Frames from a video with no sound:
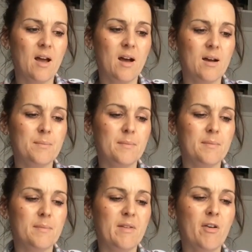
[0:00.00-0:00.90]
Um,
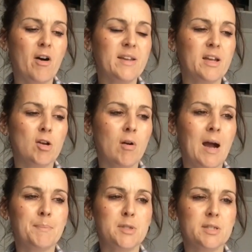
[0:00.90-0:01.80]
if I can
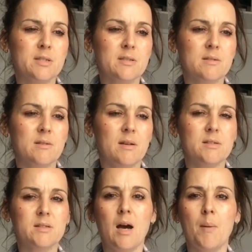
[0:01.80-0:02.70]
grab just
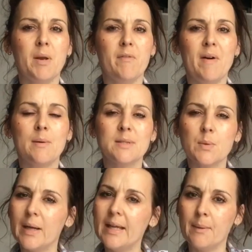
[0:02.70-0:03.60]
a couple of hours
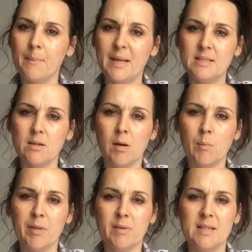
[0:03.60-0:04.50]
a week of me time,
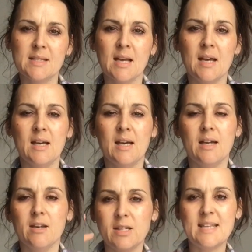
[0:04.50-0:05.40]
whether it's
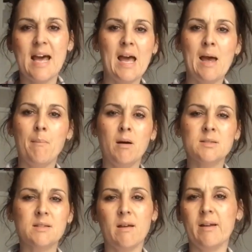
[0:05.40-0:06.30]
a nice hair
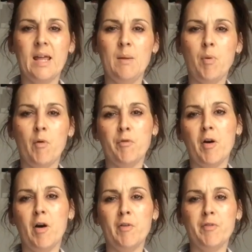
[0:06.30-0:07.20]
mask that I keep on
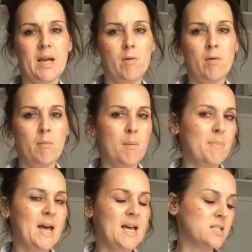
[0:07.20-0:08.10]
for half an hour on my
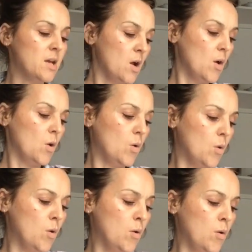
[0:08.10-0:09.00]
bed
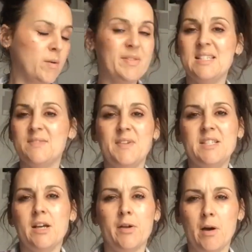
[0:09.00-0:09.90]
or this
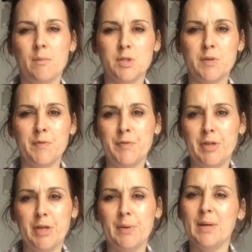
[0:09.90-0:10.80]
video that I'm doing for
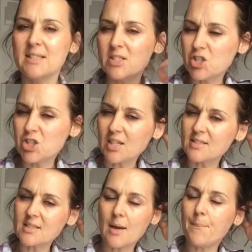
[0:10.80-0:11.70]
you, it's
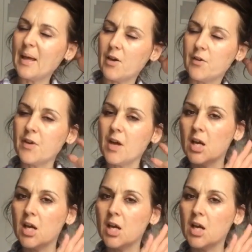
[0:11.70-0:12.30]
just a bit of